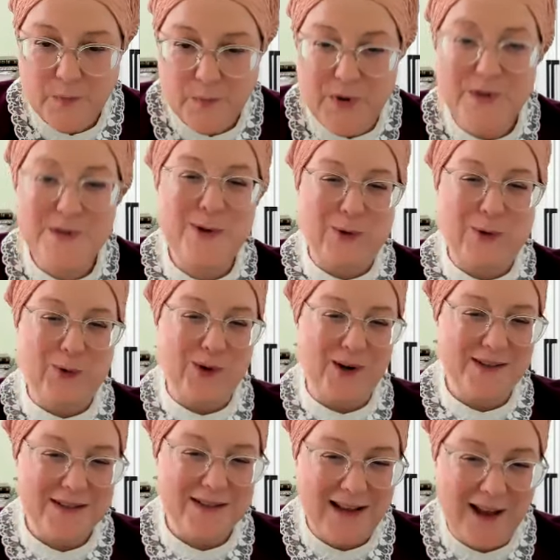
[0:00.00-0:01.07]
What is our
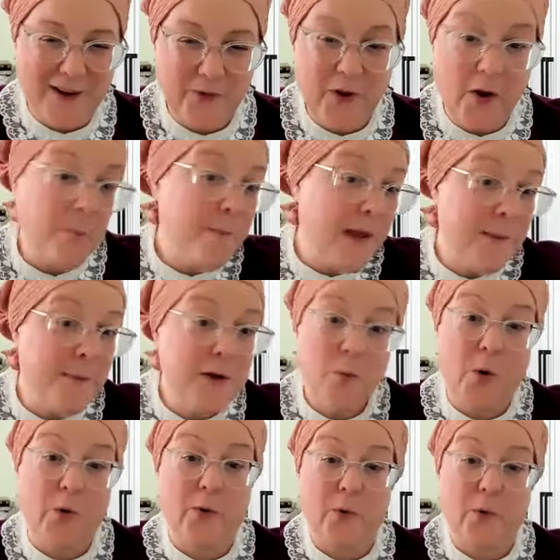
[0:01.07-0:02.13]
horse? I don't know. Maybe
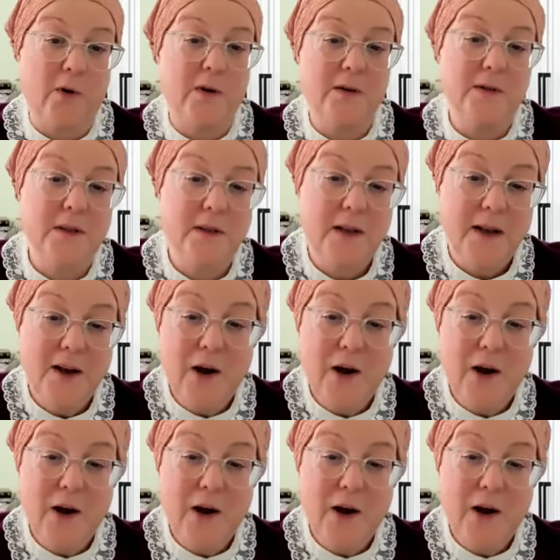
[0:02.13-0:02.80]
you own a horse.